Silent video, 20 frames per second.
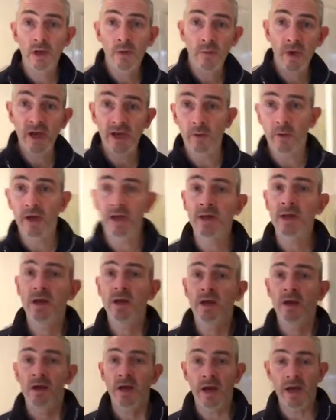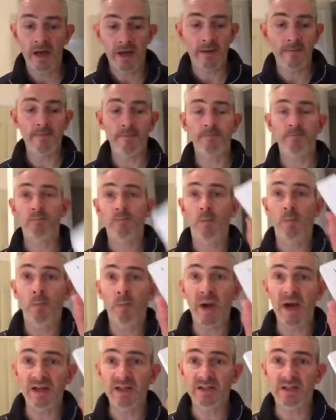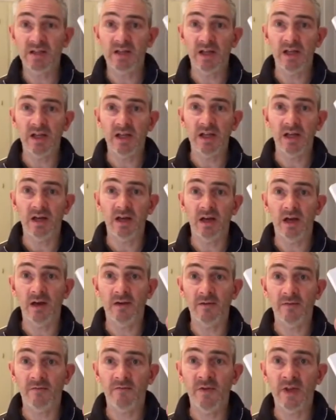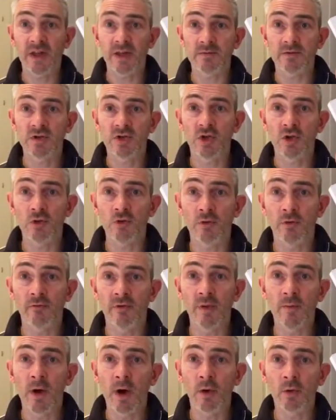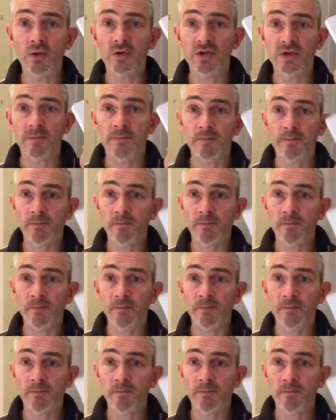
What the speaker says: But anyway, back to the Philips Hue remote.